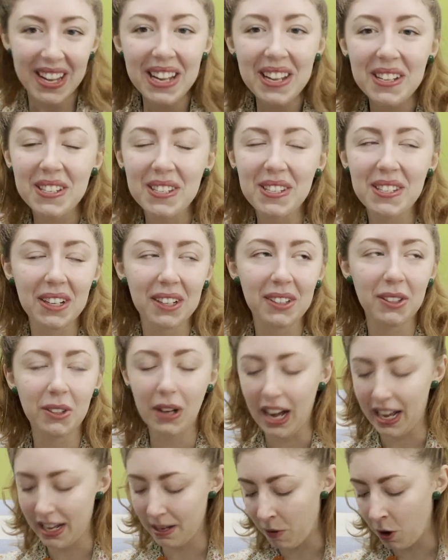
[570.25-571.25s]
so
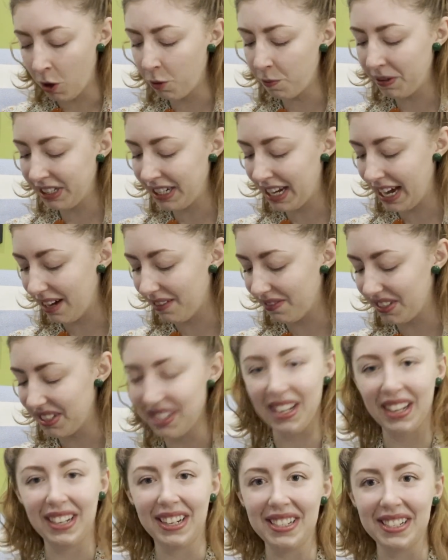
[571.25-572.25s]
I am hoping to have this
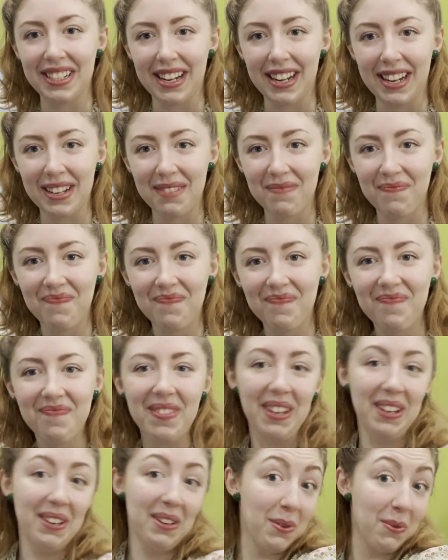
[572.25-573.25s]
done in time.
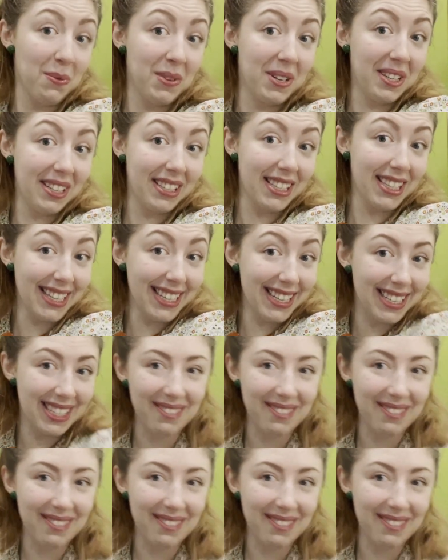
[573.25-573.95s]
We shall see.